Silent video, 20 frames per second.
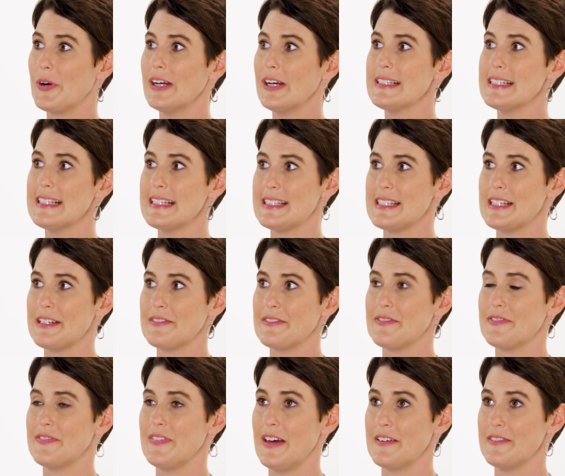process
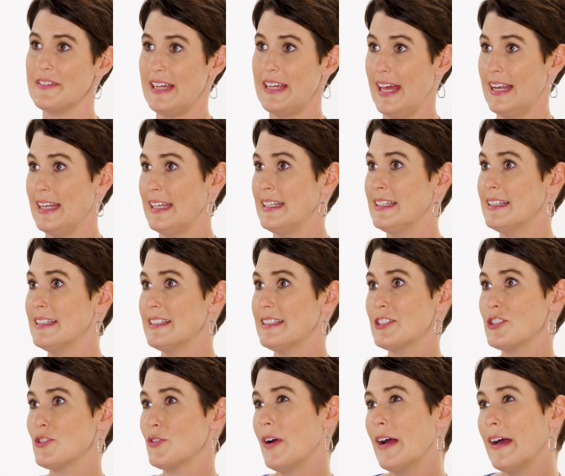of getting
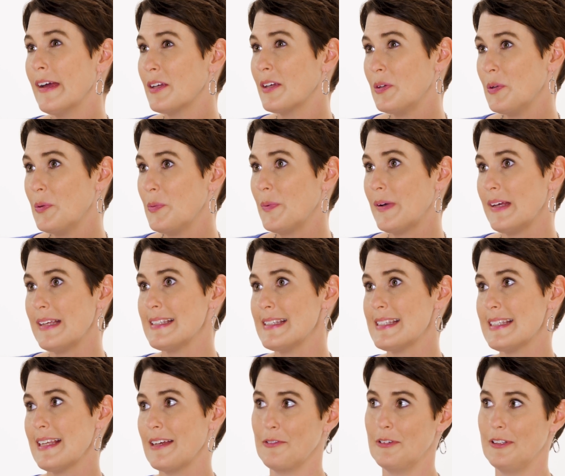the trial
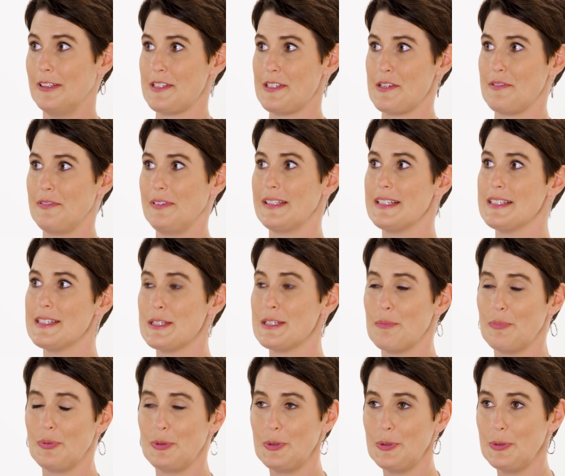was a relatively
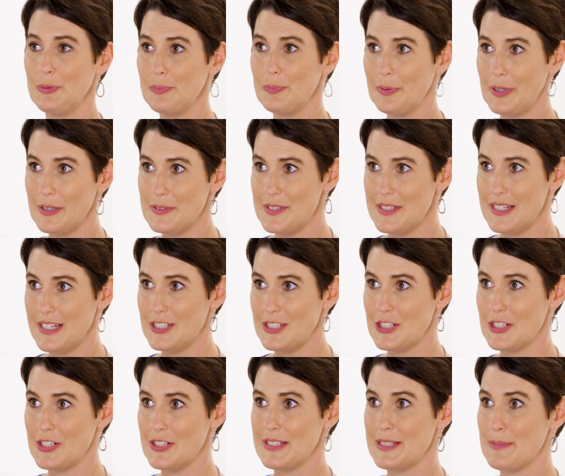simple
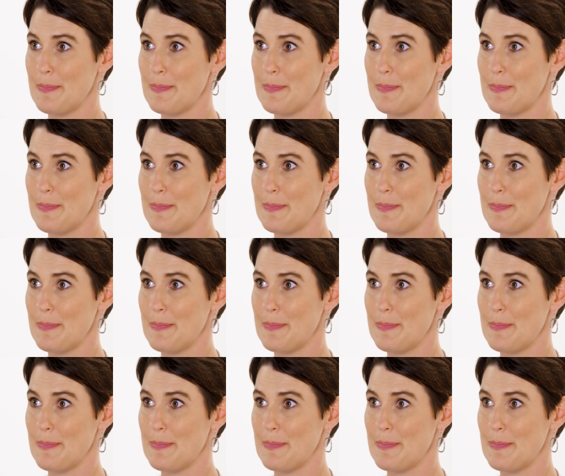procedure,